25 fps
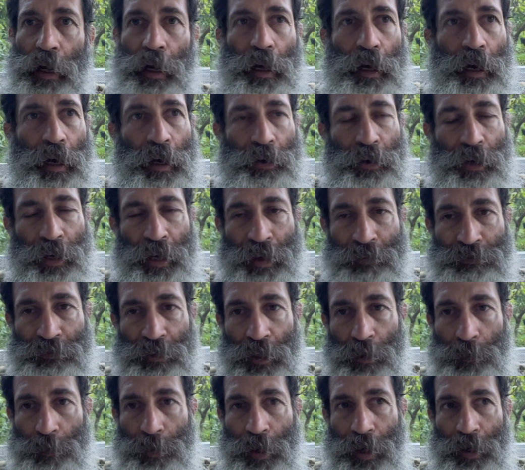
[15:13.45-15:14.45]
I'm going to have to
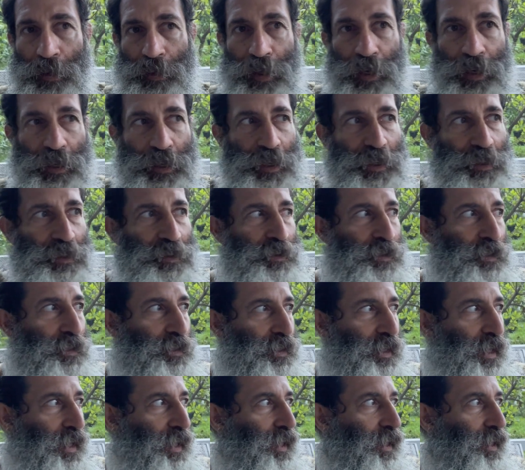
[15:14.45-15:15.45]
compare that against the
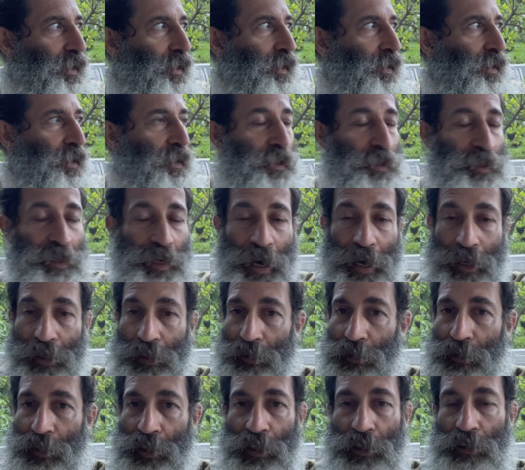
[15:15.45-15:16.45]
day.
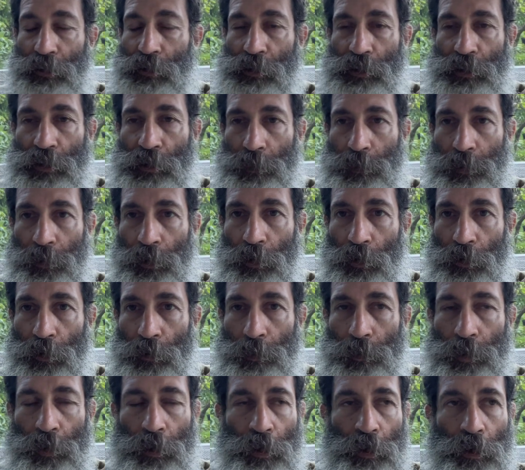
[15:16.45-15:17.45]
Catalina is
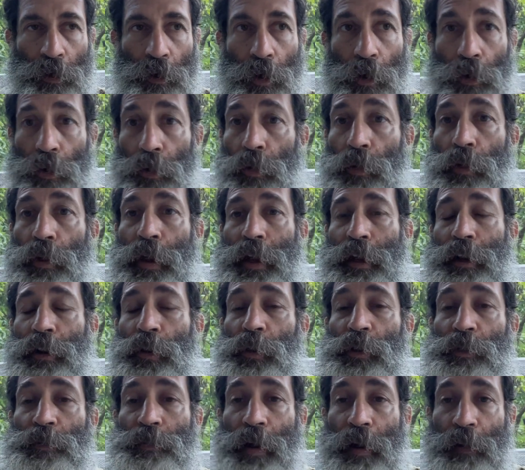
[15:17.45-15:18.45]
superb. Oro
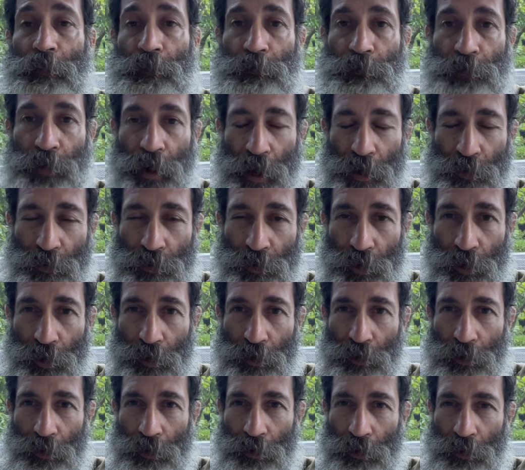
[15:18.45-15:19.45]
Negro is my favorite.
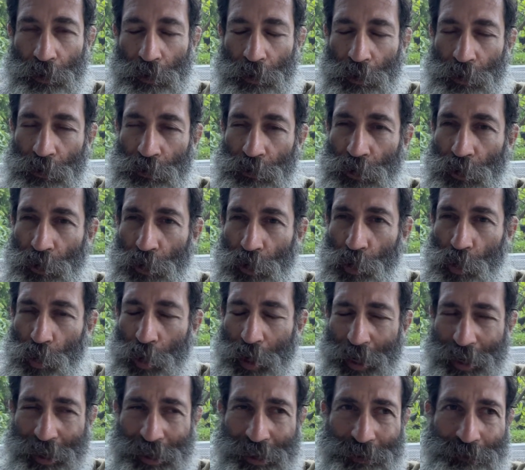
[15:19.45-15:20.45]

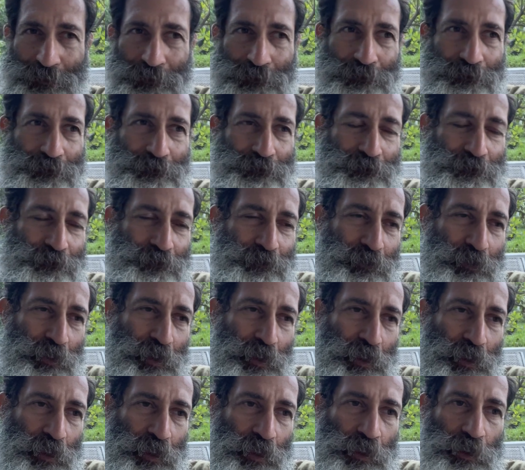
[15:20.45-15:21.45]
Choquette
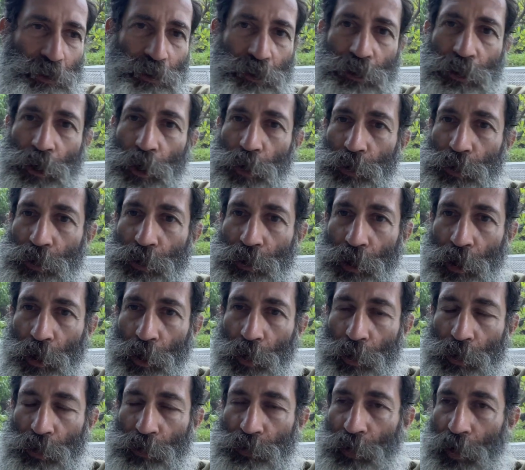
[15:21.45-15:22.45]
is
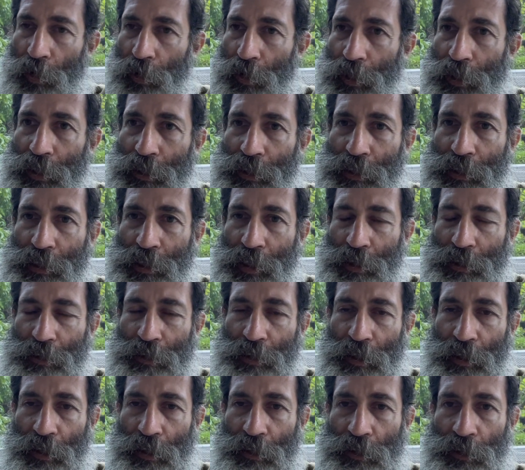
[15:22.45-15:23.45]
so-so. It's very
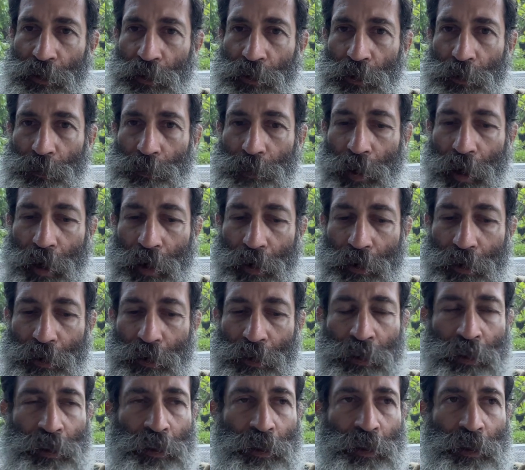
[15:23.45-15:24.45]
consistent. It's a good barra.